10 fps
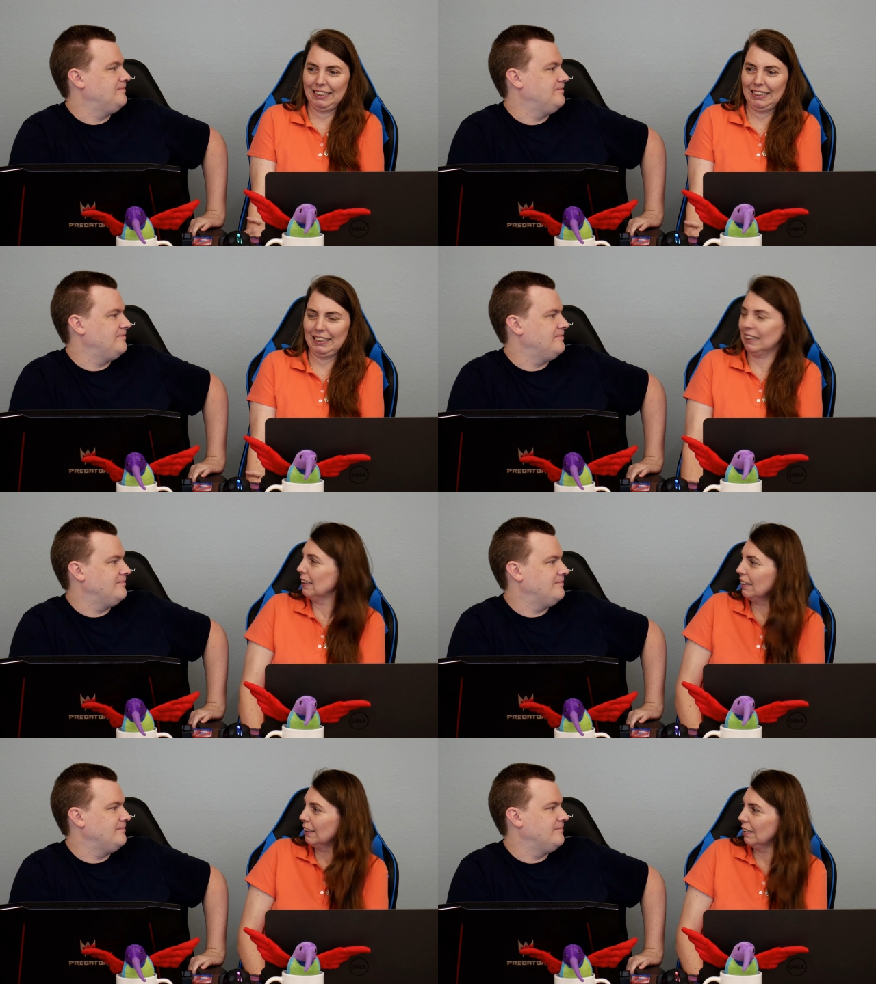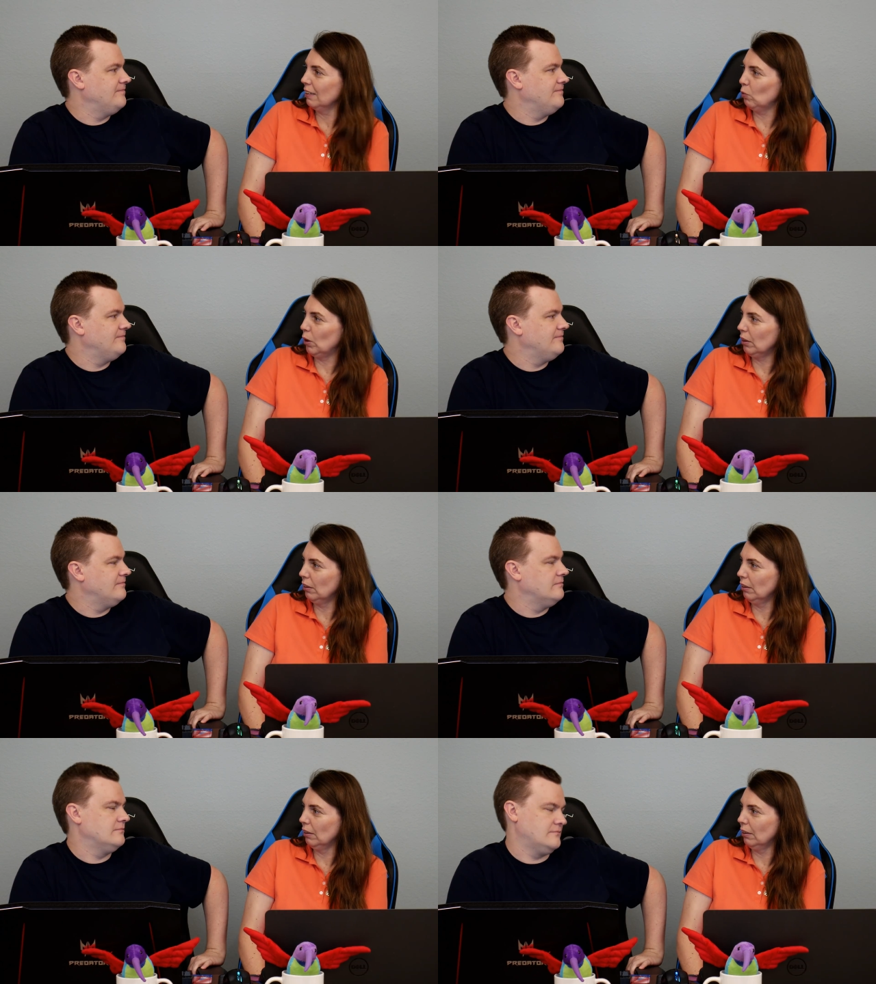
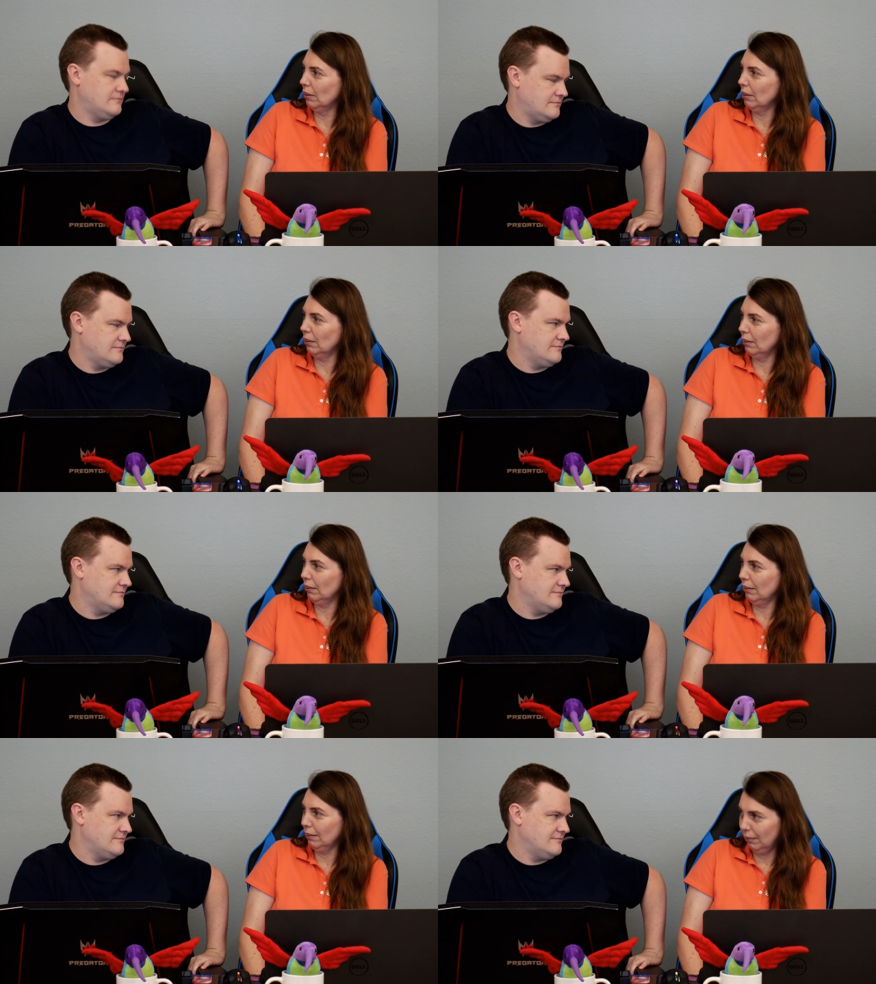(no one is talking)